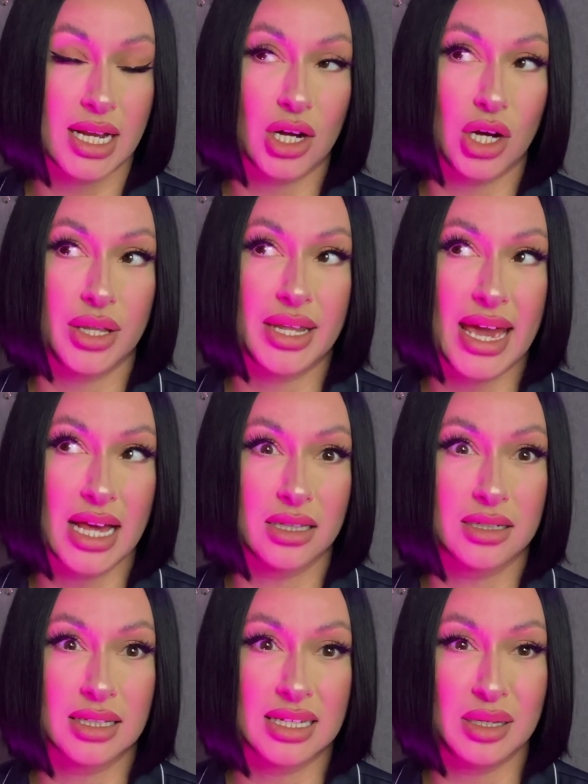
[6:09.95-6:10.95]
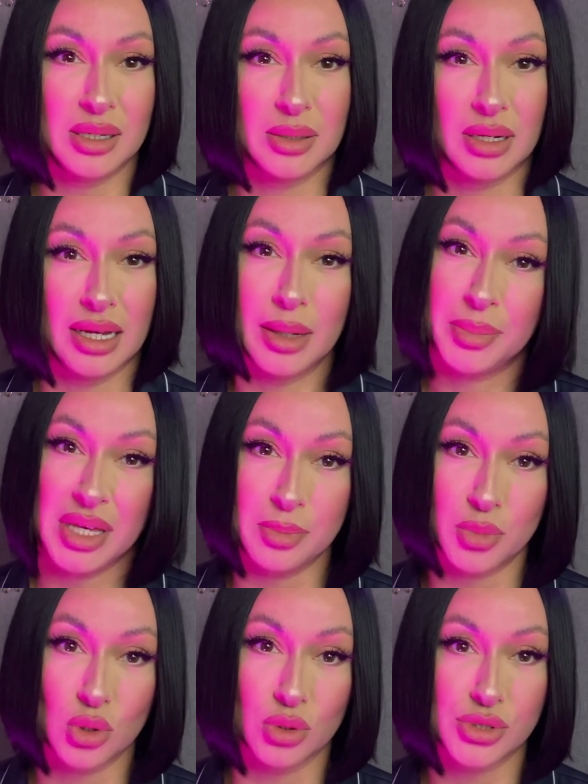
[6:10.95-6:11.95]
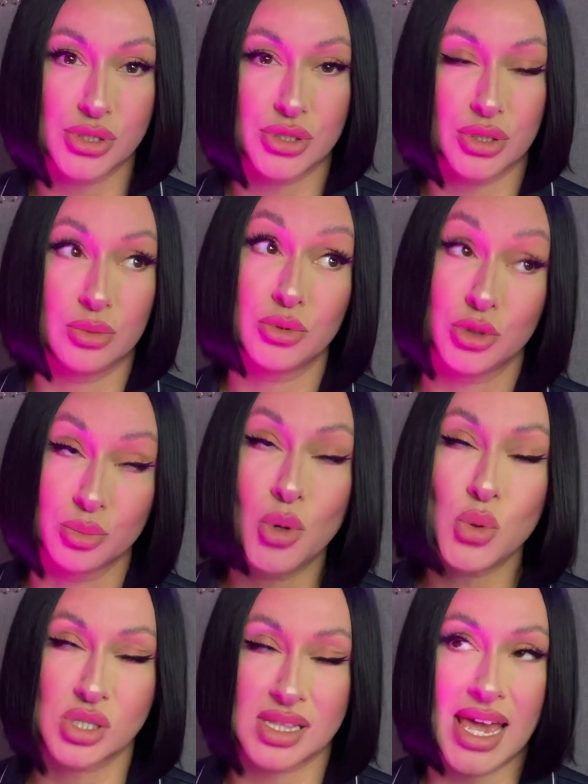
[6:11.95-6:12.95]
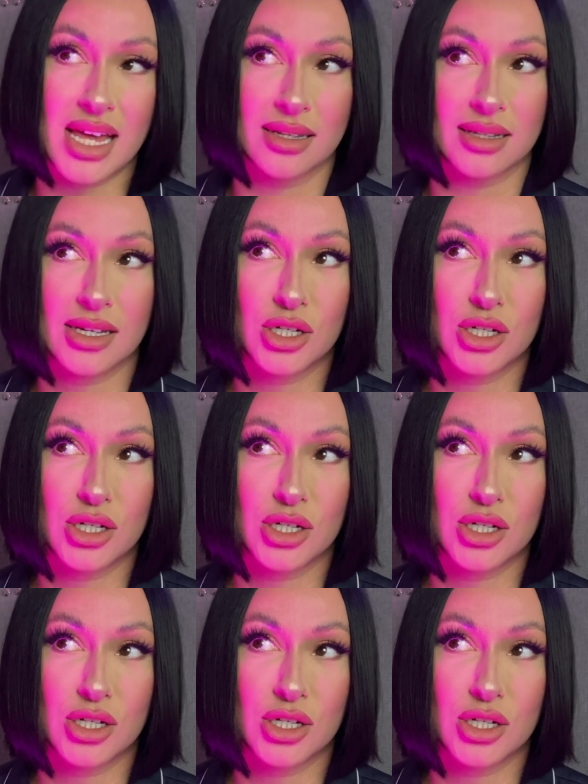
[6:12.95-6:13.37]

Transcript: on elderly people's, mostly elderly.